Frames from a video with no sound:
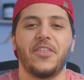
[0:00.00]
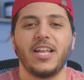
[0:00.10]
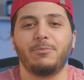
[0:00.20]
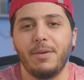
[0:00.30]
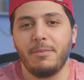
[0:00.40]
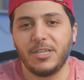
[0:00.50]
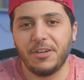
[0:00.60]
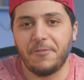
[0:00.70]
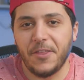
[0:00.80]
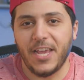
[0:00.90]
that's pretty much
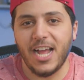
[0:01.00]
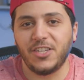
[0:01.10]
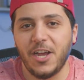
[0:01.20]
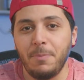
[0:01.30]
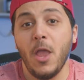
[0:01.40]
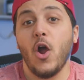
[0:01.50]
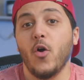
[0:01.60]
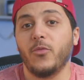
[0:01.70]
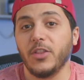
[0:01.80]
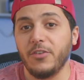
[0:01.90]
it for the catch up.
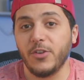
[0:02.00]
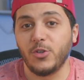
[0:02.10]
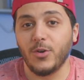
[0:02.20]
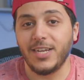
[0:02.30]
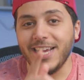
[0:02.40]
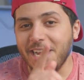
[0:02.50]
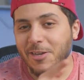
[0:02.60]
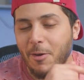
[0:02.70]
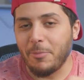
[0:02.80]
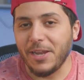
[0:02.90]
Hopefully, you've enjoyed.
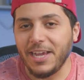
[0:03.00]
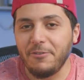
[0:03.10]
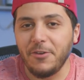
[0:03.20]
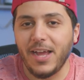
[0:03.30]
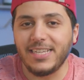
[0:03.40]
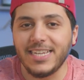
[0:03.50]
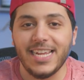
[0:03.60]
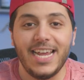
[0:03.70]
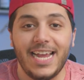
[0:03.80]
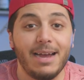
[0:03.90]
Drop a like if you liked it,
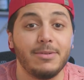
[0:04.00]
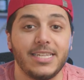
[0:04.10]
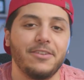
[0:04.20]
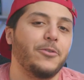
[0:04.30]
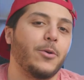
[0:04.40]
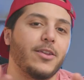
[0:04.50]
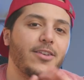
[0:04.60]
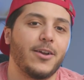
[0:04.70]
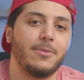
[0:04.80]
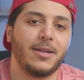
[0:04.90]
a comment if you want to
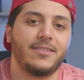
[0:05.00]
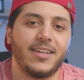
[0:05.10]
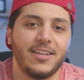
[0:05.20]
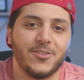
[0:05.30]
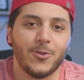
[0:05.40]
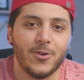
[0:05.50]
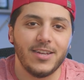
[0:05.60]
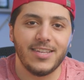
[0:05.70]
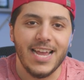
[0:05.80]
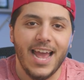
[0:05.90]
talk about today's
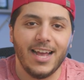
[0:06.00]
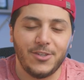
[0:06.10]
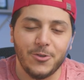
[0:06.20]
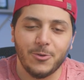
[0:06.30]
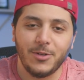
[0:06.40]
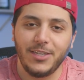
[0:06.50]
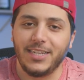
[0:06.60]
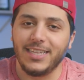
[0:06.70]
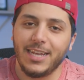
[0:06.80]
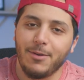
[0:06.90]
stories. As usual, you
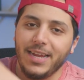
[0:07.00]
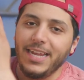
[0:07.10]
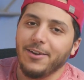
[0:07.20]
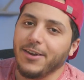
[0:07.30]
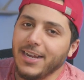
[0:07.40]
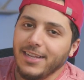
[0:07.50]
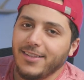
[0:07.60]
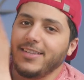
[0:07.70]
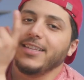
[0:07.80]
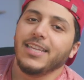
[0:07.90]
can click right here
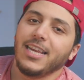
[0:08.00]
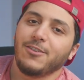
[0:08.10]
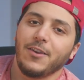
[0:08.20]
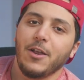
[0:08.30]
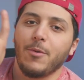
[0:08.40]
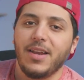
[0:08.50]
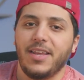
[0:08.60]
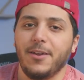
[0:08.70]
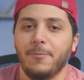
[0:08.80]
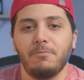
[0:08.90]
to see the latest video right
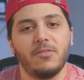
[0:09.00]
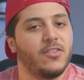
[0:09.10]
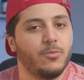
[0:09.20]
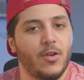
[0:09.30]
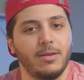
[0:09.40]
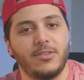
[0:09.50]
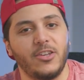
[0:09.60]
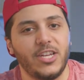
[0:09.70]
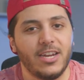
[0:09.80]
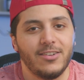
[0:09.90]
here, to subscribe to the
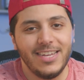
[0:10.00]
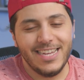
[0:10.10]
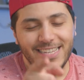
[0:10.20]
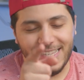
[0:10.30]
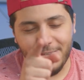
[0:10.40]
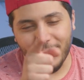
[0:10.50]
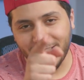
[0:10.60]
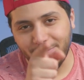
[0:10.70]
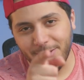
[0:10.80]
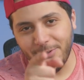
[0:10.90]
channel. Stay
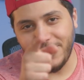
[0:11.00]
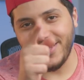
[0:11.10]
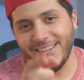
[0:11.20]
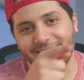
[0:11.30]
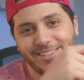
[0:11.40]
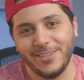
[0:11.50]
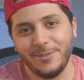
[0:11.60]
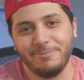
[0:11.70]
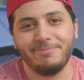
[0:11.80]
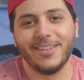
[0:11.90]
frosty, my dudes, and I'll see
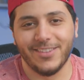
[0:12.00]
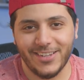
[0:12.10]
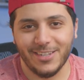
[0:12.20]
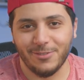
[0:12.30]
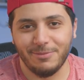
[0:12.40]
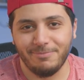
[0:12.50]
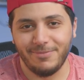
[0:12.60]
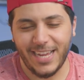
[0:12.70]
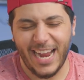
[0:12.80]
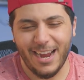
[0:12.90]
you on the next one.
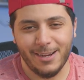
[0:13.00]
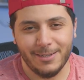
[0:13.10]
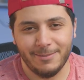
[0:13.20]
Take care.